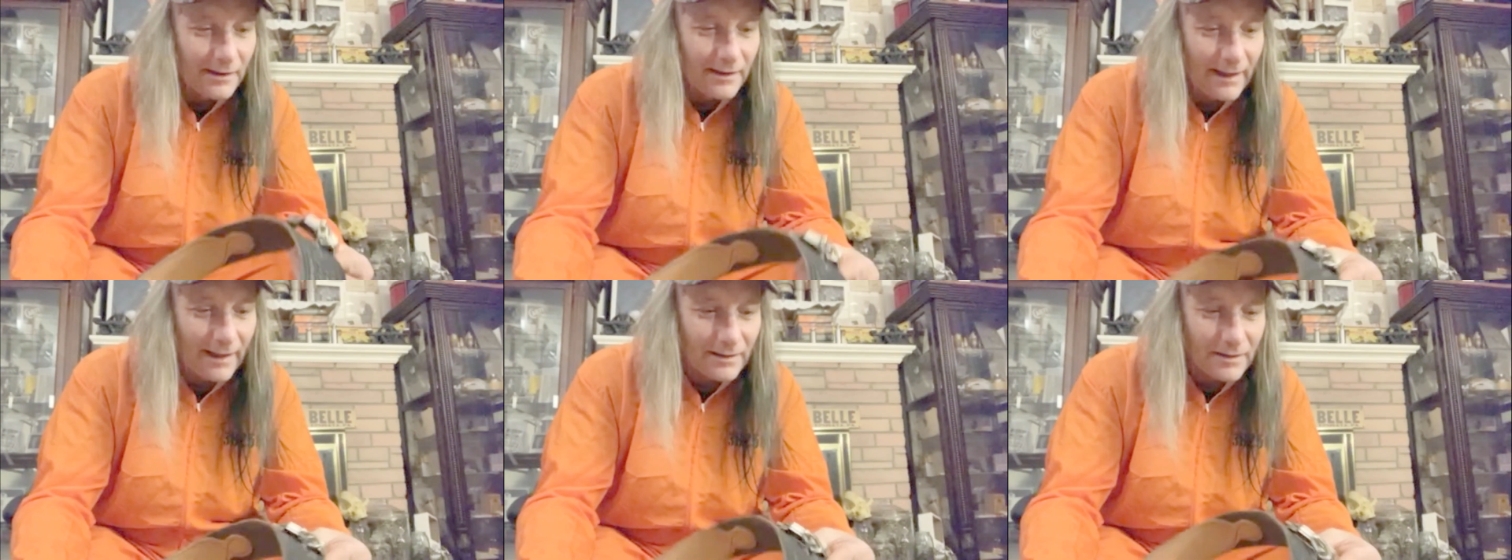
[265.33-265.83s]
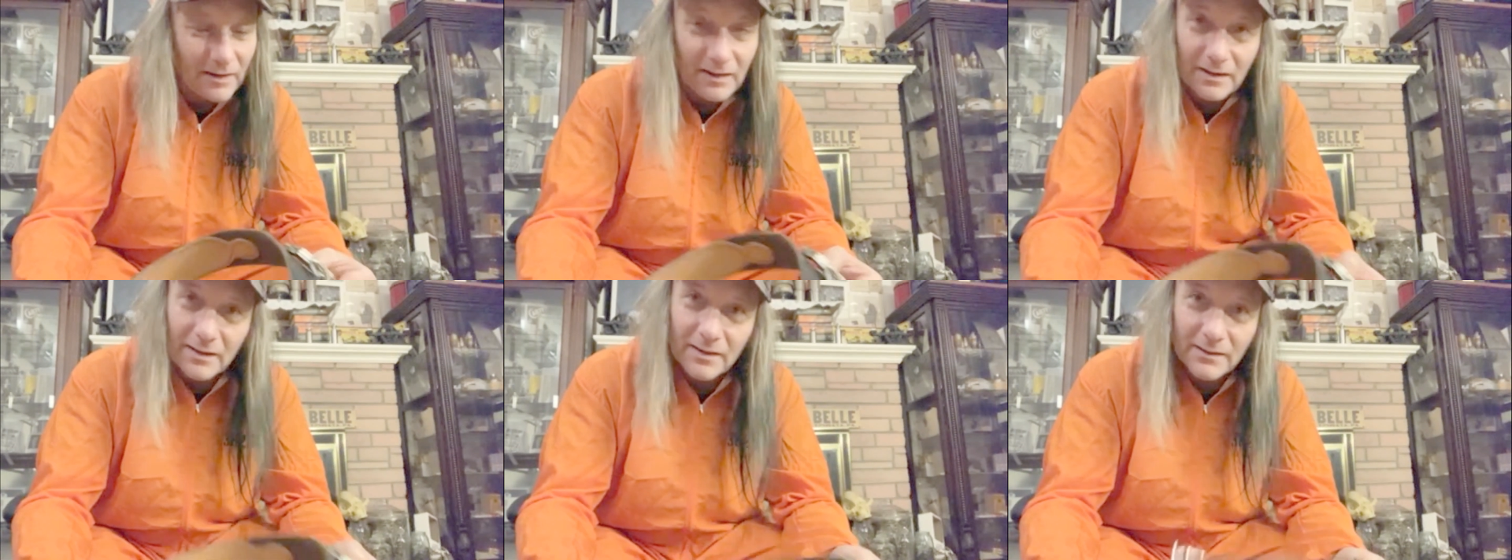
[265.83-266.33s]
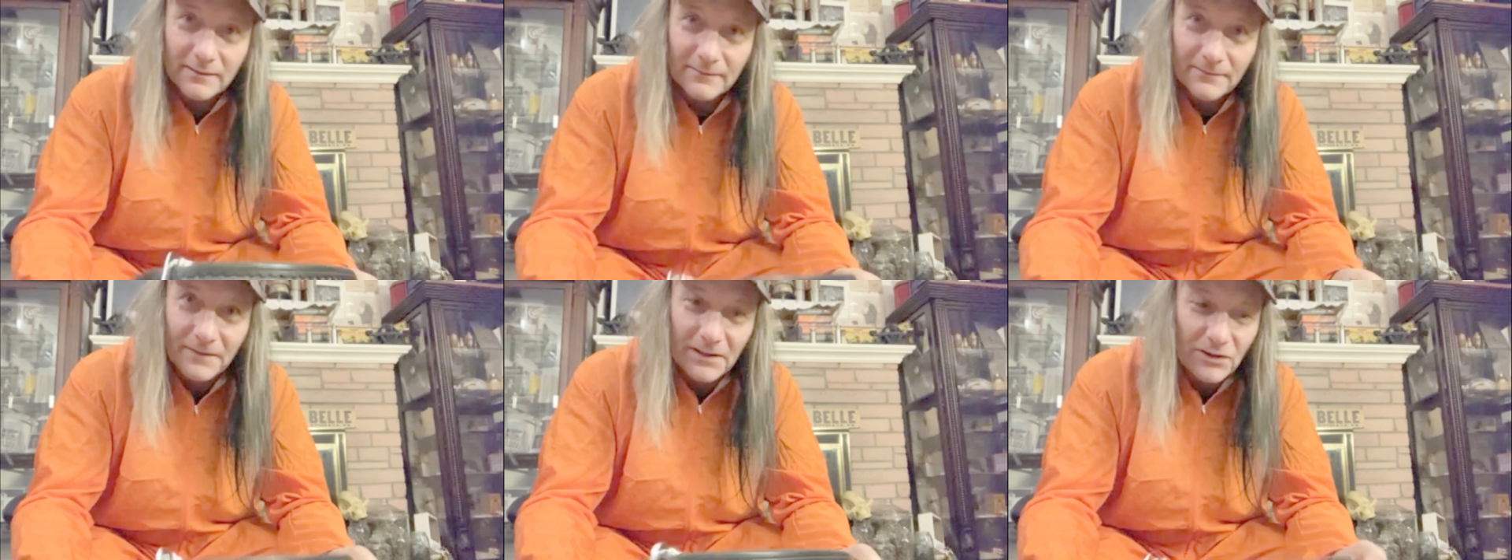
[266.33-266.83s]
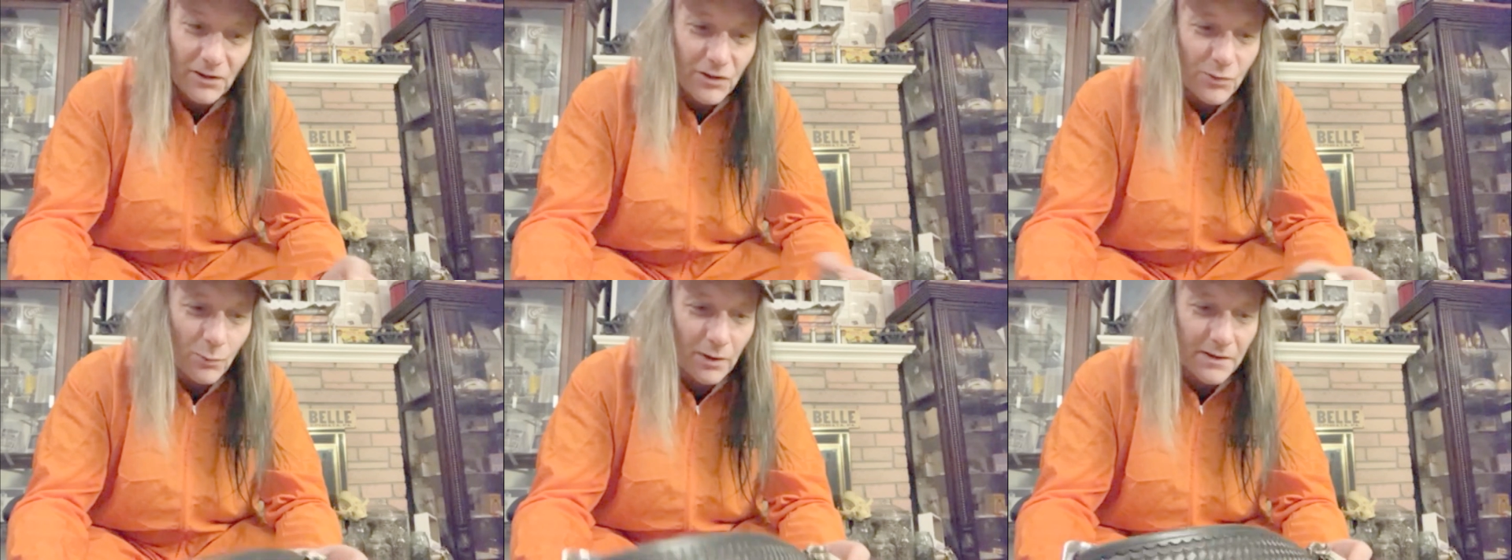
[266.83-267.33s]
antique
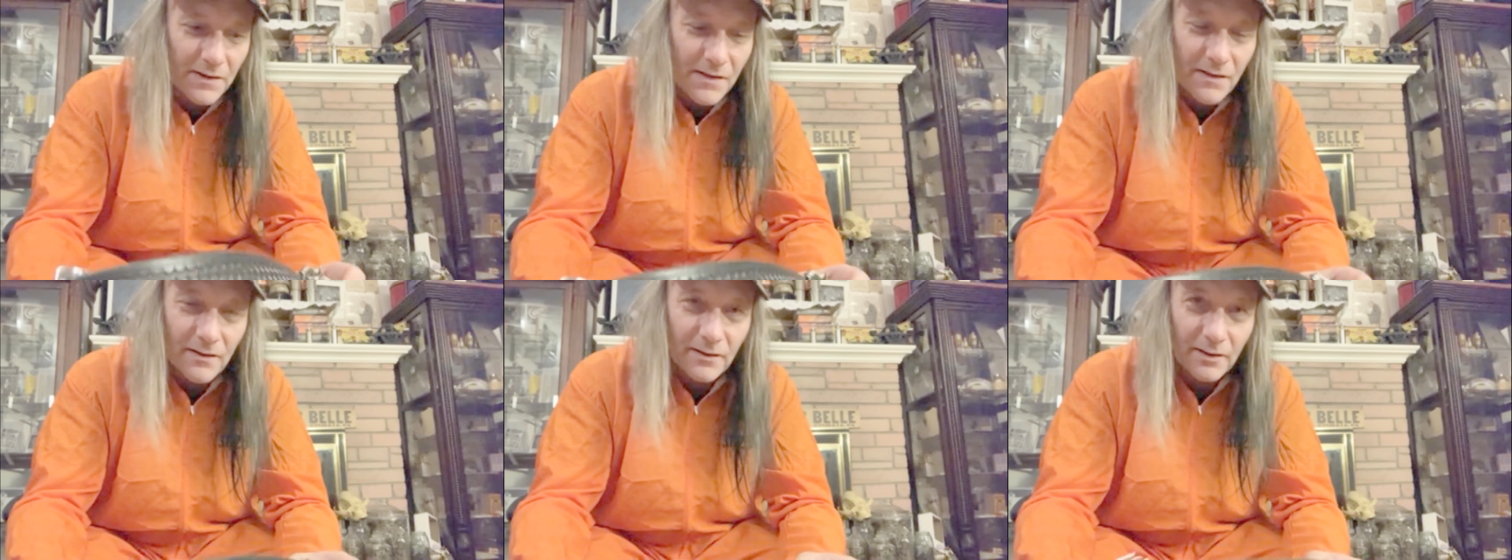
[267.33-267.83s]
vintage ones,